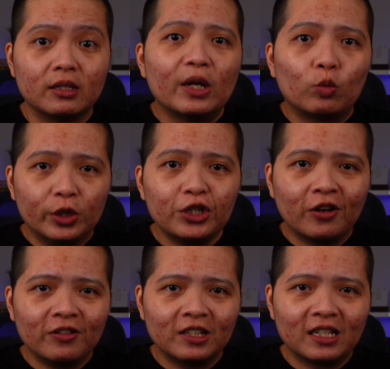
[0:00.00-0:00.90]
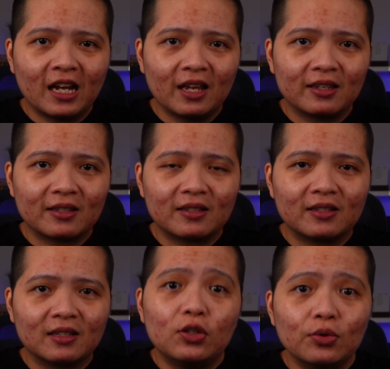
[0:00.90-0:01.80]
and which are the
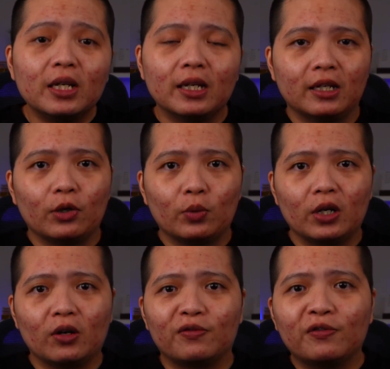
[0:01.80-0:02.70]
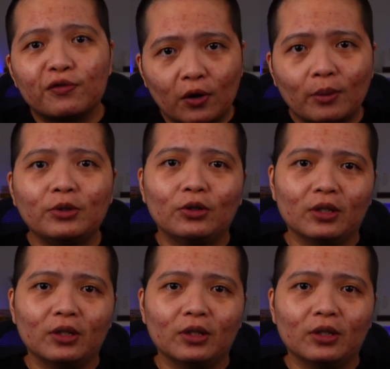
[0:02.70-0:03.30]
tasks you can get rid of from your